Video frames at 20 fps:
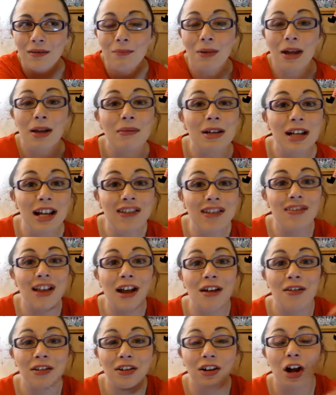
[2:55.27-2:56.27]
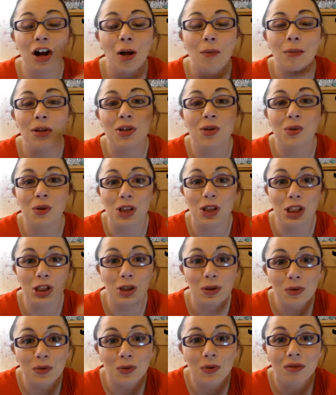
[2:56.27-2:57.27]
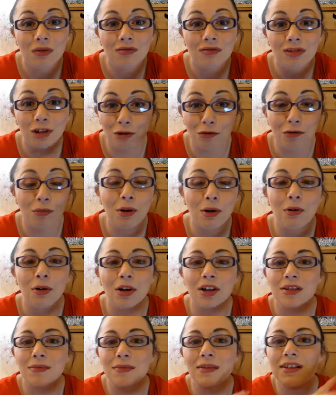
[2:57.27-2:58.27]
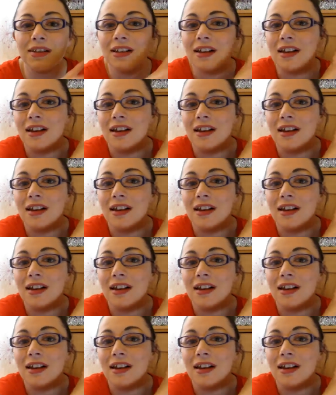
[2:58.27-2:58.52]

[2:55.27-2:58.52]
Maybe leave down in the comments what you love about Christmas.